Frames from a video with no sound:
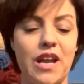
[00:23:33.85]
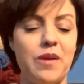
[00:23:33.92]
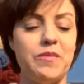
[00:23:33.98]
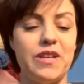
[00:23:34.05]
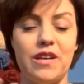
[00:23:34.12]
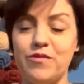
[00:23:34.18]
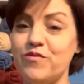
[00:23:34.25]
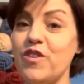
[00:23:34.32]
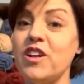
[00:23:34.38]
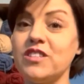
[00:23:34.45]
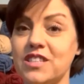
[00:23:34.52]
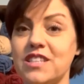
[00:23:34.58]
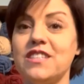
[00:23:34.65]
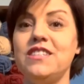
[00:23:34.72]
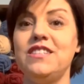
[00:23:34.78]
I mean, I
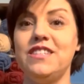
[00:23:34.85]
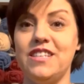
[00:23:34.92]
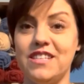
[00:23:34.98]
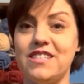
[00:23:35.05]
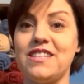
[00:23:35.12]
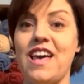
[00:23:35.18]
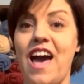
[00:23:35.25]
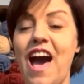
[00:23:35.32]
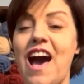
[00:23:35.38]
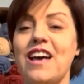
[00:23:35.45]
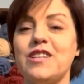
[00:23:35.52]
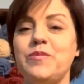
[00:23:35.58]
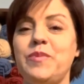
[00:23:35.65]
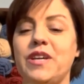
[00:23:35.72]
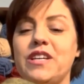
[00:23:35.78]
felted this
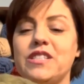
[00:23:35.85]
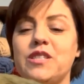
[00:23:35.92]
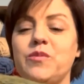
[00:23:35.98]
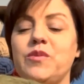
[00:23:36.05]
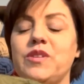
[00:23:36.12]
hat because